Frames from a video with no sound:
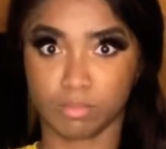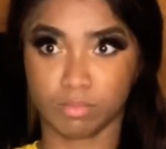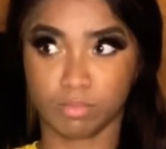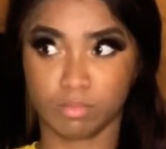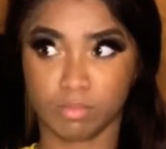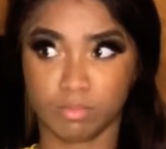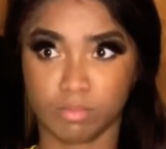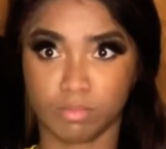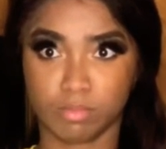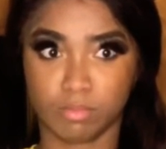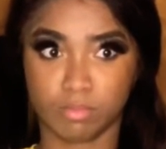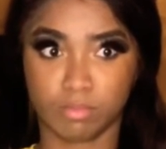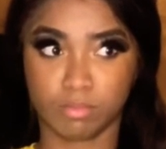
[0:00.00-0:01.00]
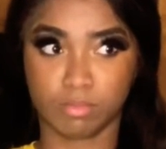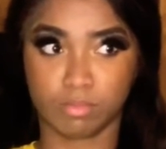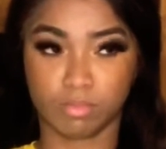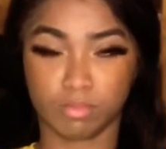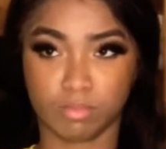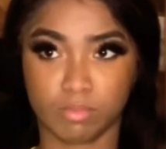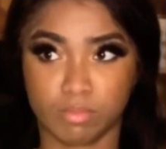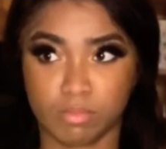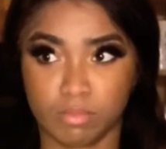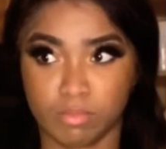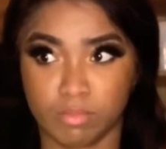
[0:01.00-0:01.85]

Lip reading: [no speech]